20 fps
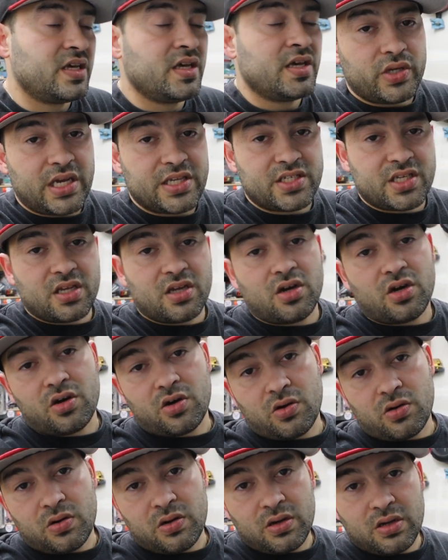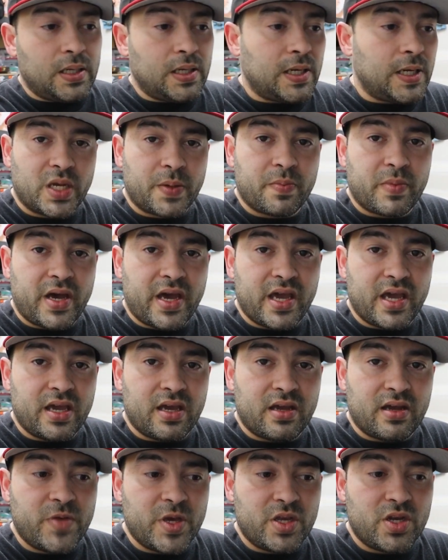So you guys can go check my
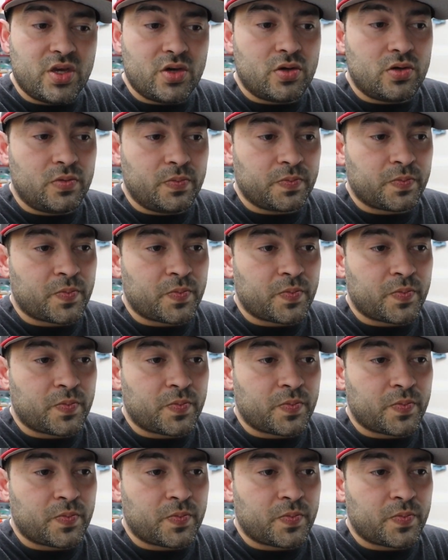video,